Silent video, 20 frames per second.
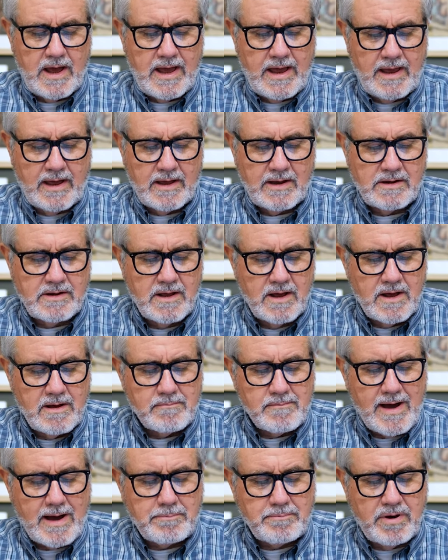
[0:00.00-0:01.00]
And
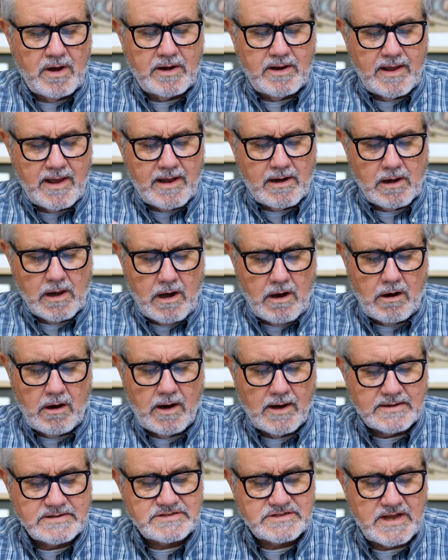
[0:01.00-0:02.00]
my buddy Ed
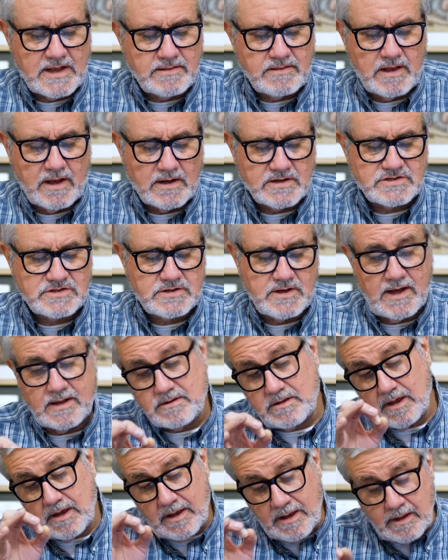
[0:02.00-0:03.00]
Lawhon said this
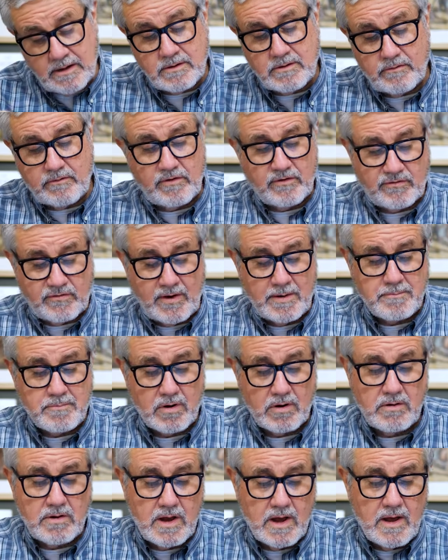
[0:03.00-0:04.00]
at the end of
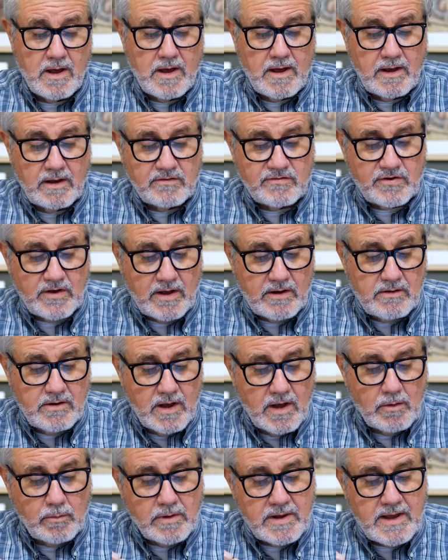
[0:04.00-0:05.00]
December. He said,
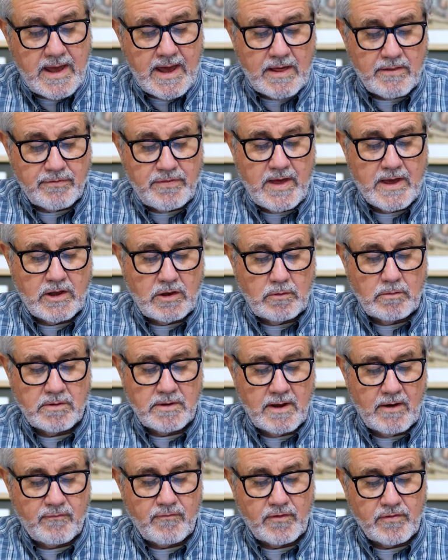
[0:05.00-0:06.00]
"We can't thank you
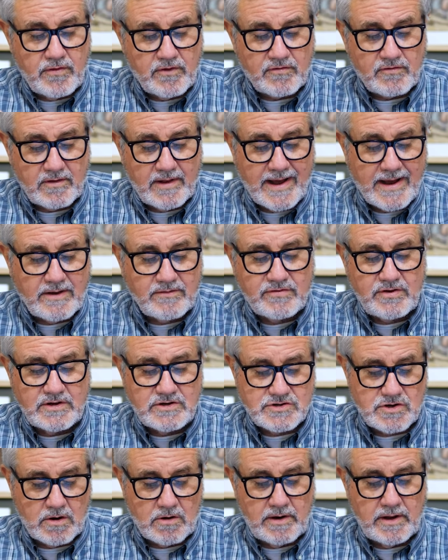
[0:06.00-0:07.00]
enough for this legacy
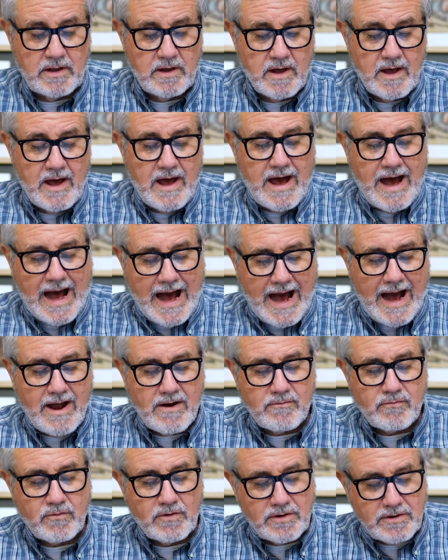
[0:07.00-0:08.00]
journey. I
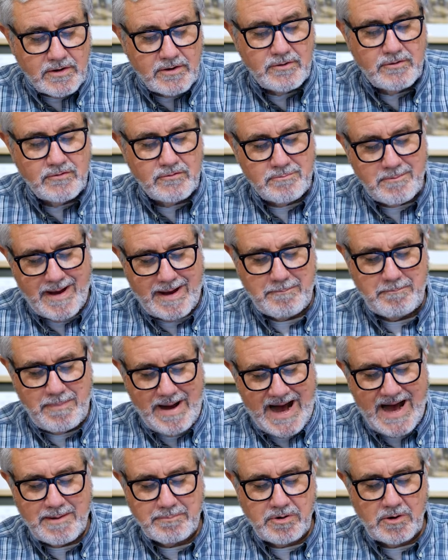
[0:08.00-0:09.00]
renewed my
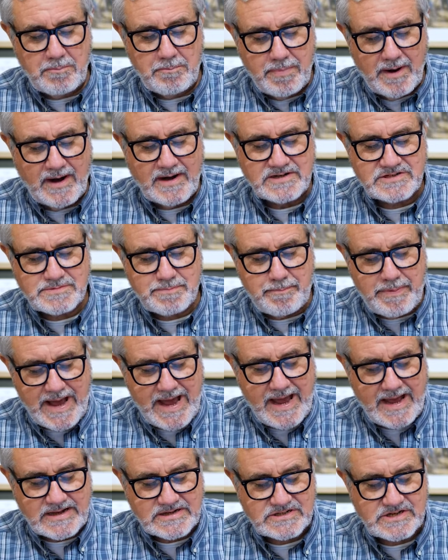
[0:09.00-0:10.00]
Bible bus
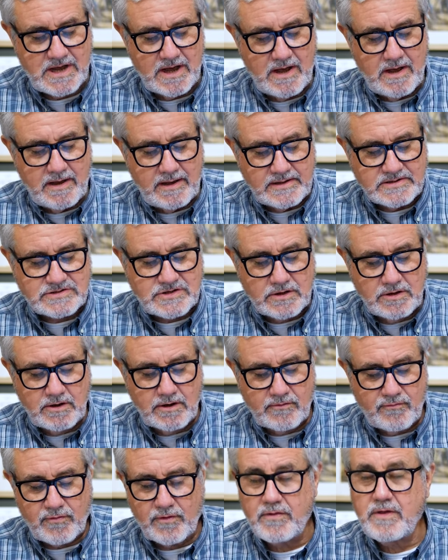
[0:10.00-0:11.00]
pass. It's
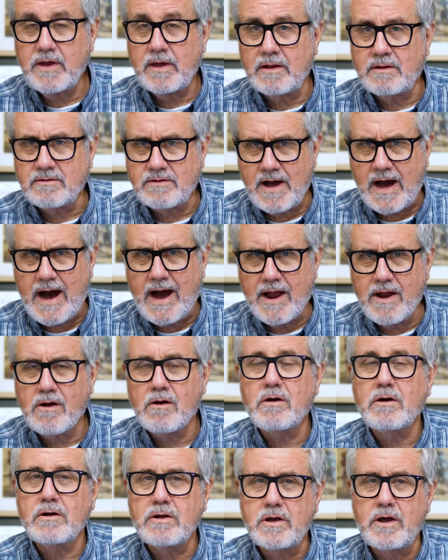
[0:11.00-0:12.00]
good for the
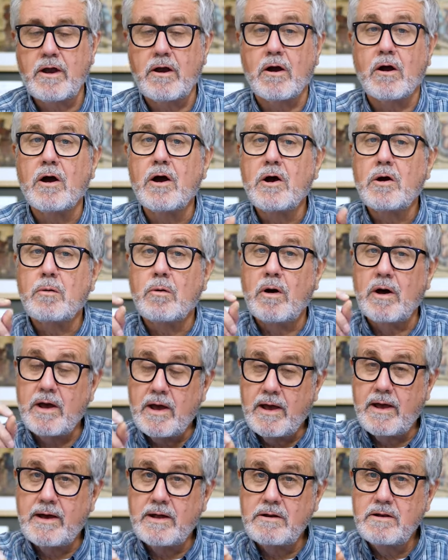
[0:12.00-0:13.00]
entire year." Well,
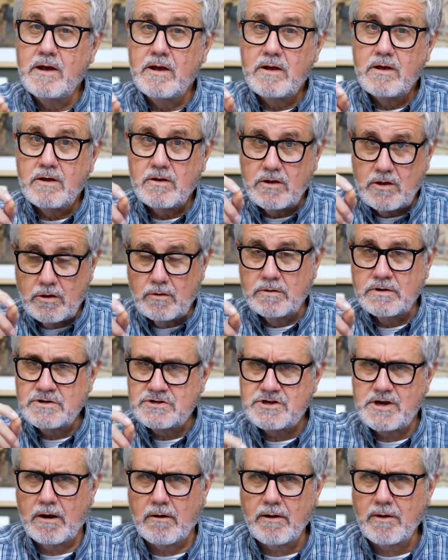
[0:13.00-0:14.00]
Ed, you
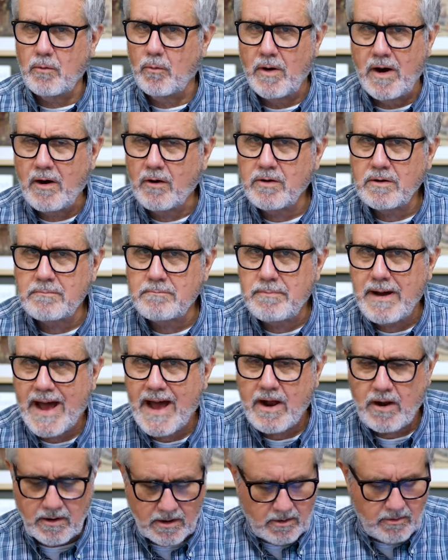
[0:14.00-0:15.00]
and Sherry, welcome
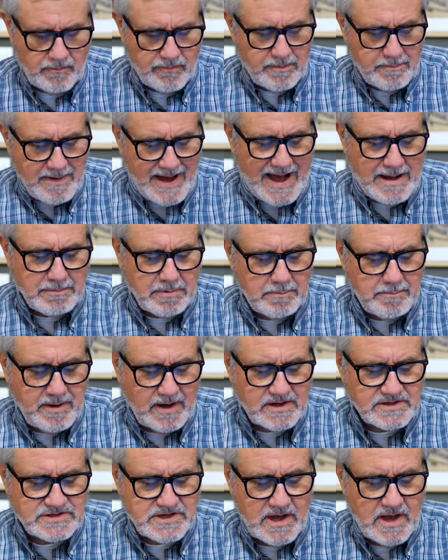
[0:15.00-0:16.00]
back on the Bible
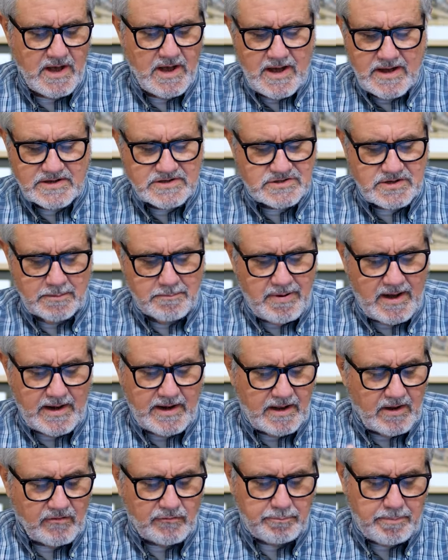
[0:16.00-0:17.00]
bus.
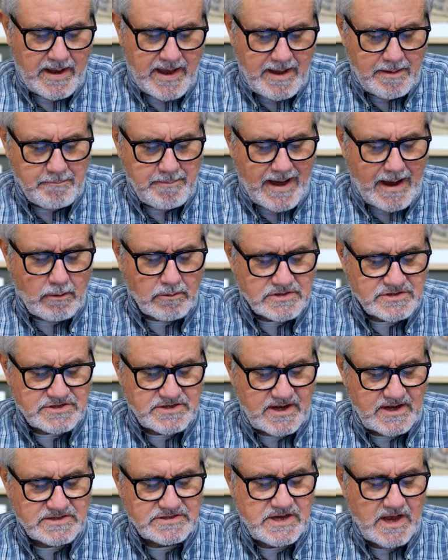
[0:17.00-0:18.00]
Somebody else, Pam Bauer,
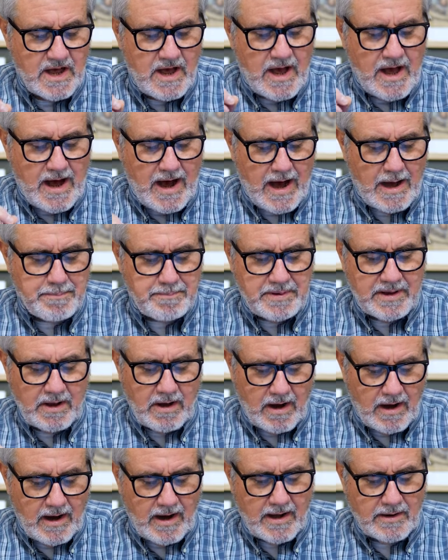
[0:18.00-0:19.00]
says,
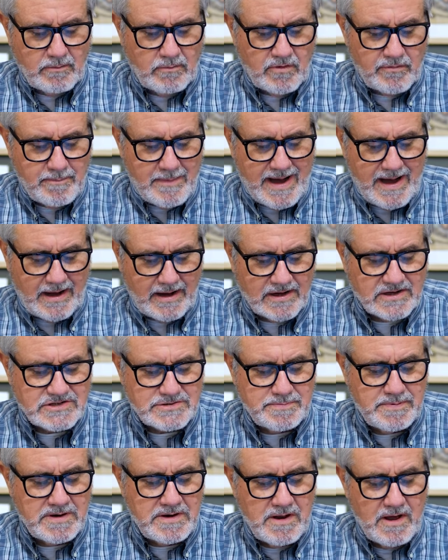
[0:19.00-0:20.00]
"Hopping on with my
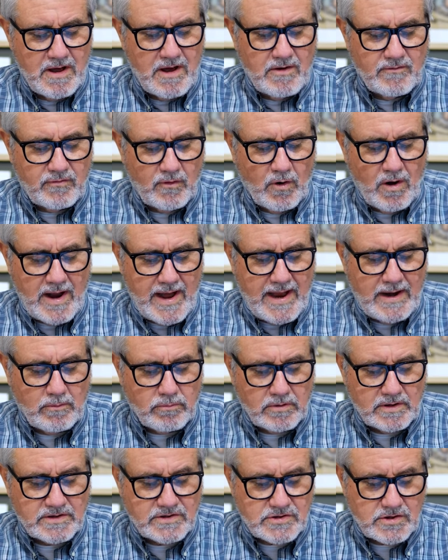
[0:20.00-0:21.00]
husband for a
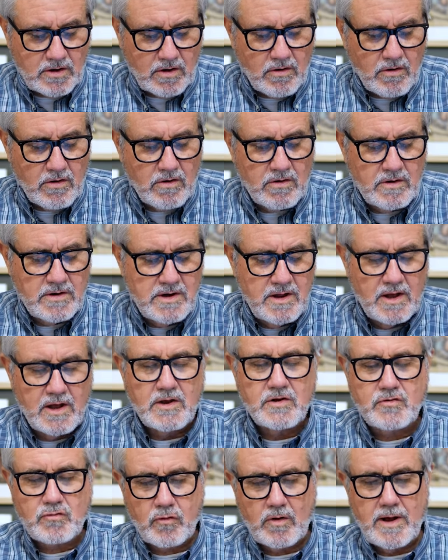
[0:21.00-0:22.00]
return
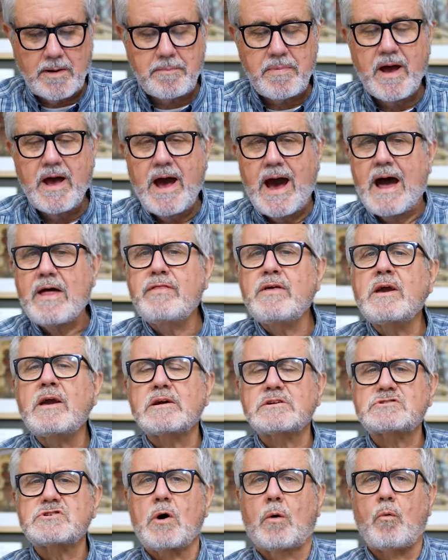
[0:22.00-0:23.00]
trip." I
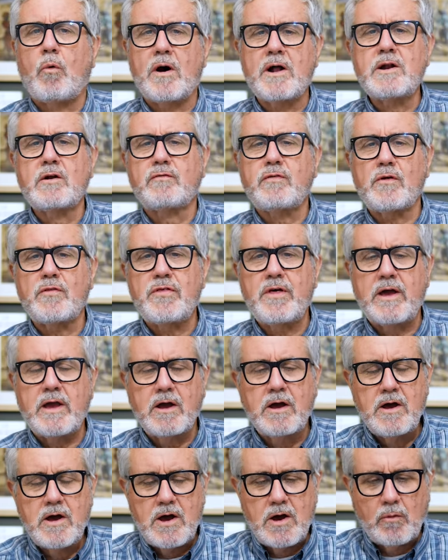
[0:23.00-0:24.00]
think it's a wonderful
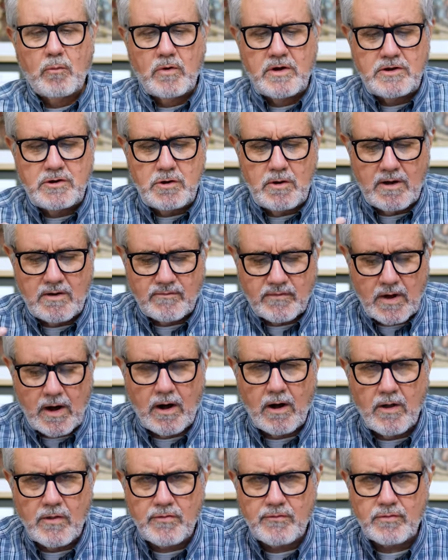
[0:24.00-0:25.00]
thing when you have
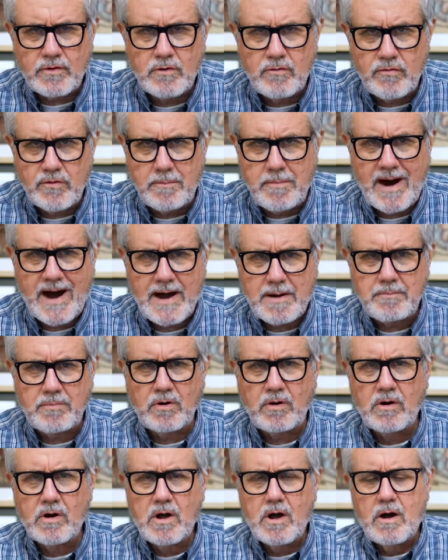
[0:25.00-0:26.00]
gone through the
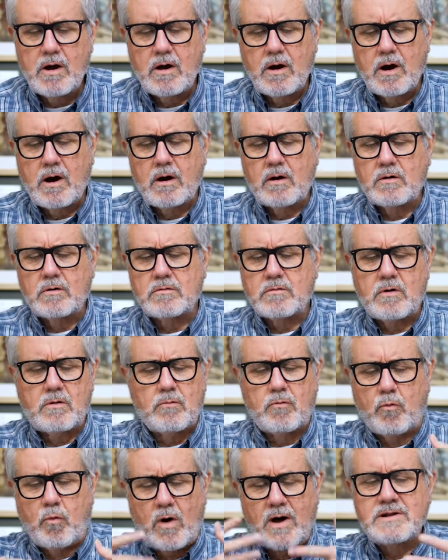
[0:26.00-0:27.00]
Bible
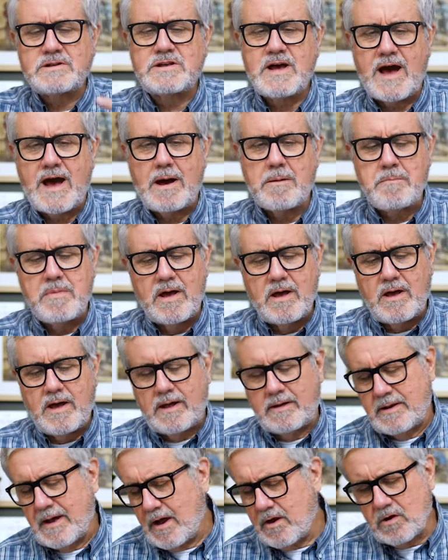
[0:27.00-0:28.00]
one time,
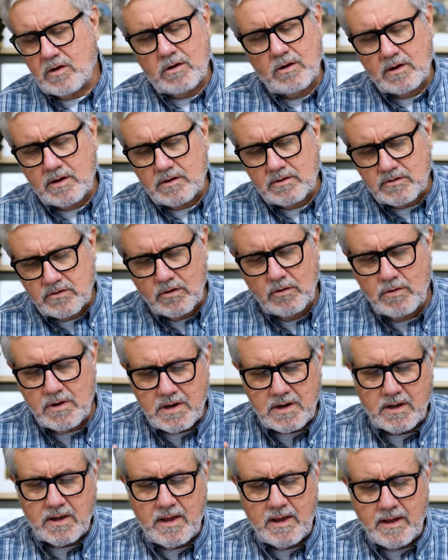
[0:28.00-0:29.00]
and now you're going to do
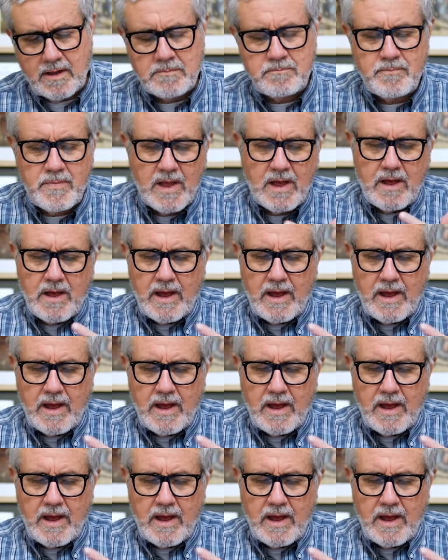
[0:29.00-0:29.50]
it again.